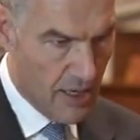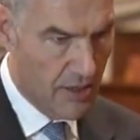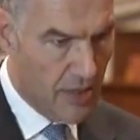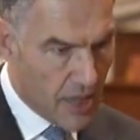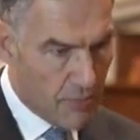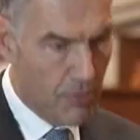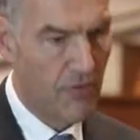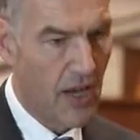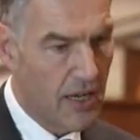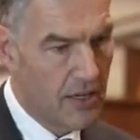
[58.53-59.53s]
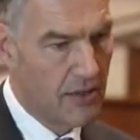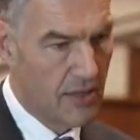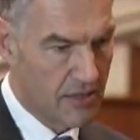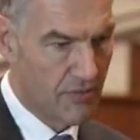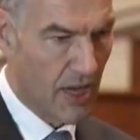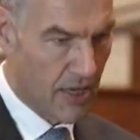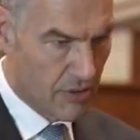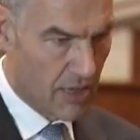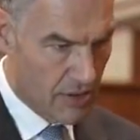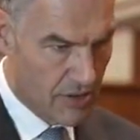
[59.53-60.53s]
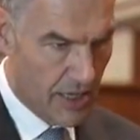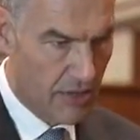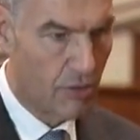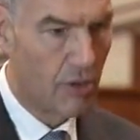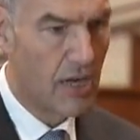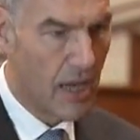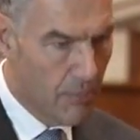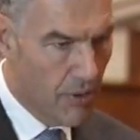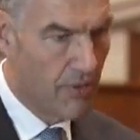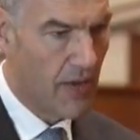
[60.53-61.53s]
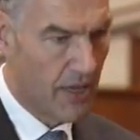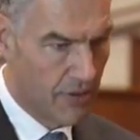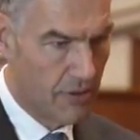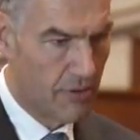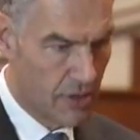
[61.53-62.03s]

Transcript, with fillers: They provided this virus isolate to a number of other